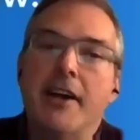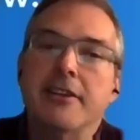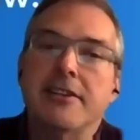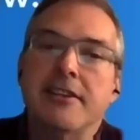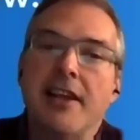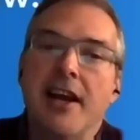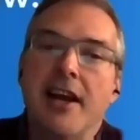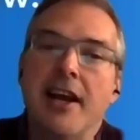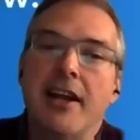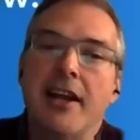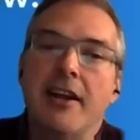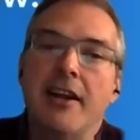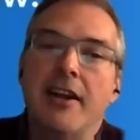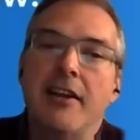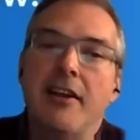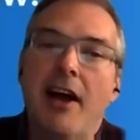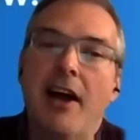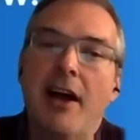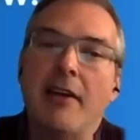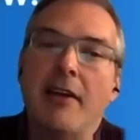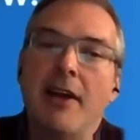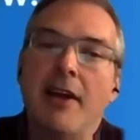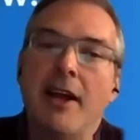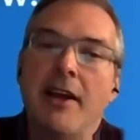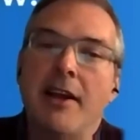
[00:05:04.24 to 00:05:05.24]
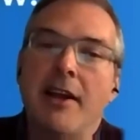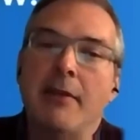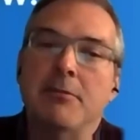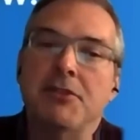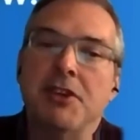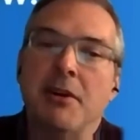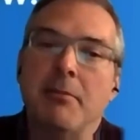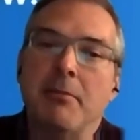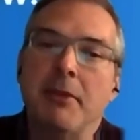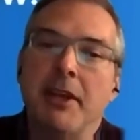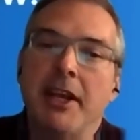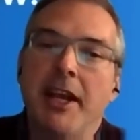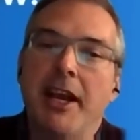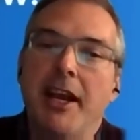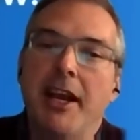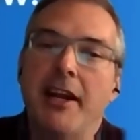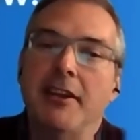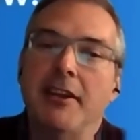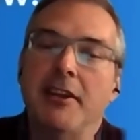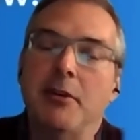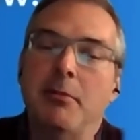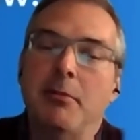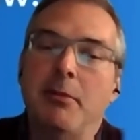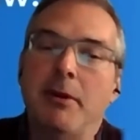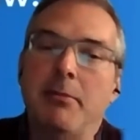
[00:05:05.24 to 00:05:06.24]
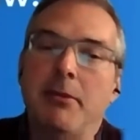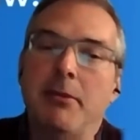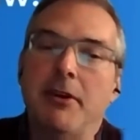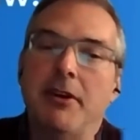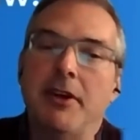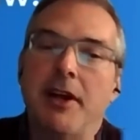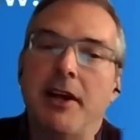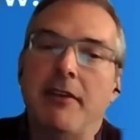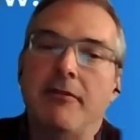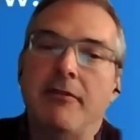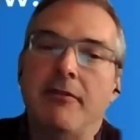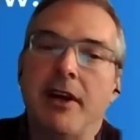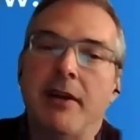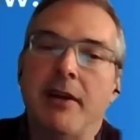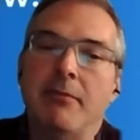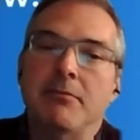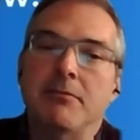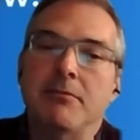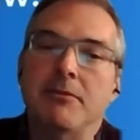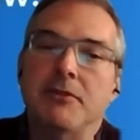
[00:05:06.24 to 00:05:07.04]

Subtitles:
does that, and I'm jumping ahead a little bit, but I'm